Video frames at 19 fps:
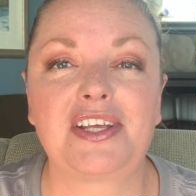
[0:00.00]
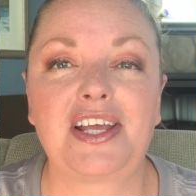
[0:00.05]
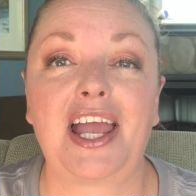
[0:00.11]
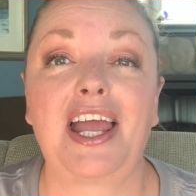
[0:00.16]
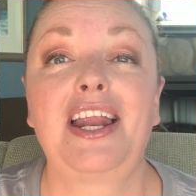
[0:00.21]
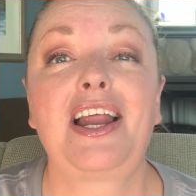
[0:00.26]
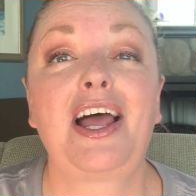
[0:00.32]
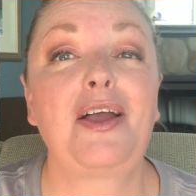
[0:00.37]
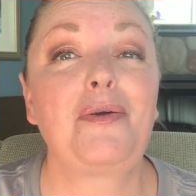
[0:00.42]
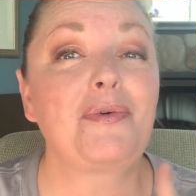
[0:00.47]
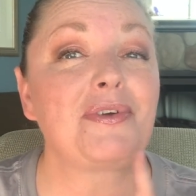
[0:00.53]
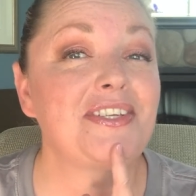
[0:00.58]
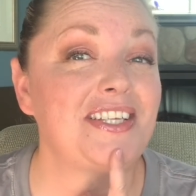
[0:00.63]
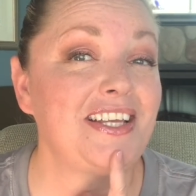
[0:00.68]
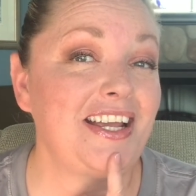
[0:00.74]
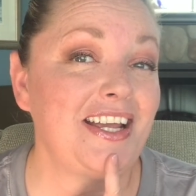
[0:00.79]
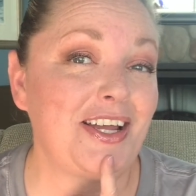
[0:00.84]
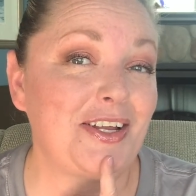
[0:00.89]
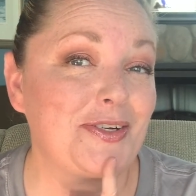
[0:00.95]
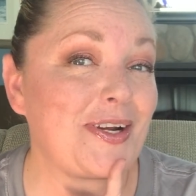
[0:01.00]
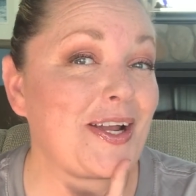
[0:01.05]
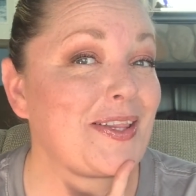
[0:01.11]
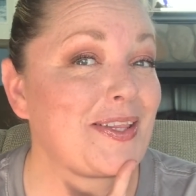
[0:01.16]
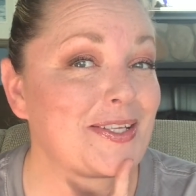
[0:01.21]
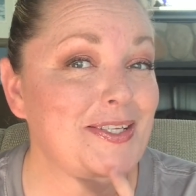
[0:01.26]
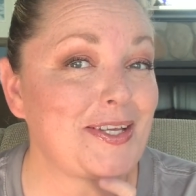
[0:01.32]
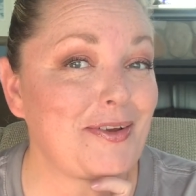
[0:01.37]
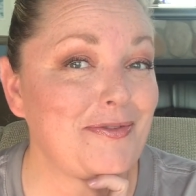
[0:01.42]
and I will say I tried
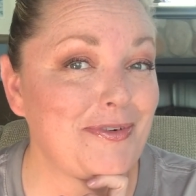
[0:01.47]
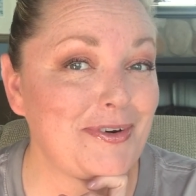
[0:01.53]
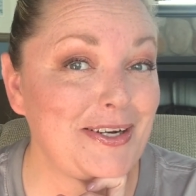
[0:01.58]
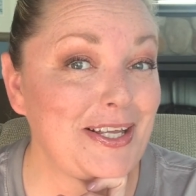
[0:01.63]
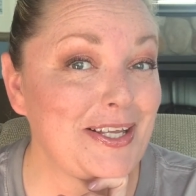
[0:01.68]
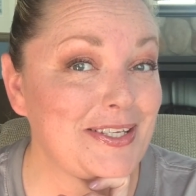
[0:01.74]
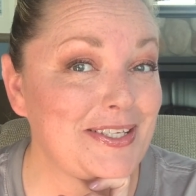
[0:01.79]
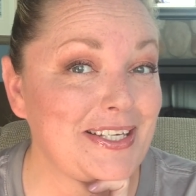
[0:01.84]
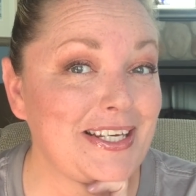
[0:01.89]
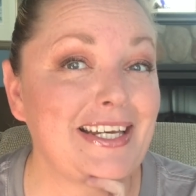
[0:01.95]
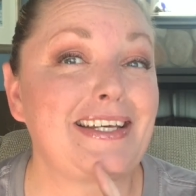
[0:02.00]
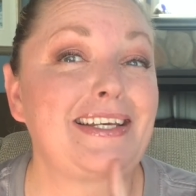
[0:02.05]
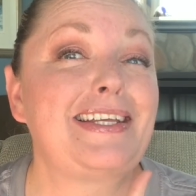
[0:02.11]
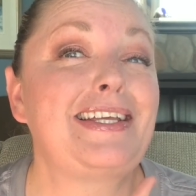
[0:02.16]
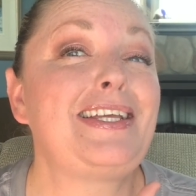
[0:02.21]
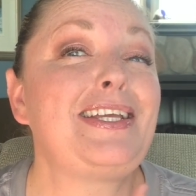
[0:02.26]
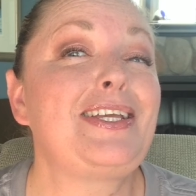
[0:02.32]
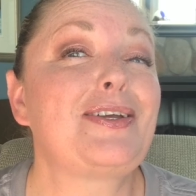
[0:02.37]
this on for Nelson and he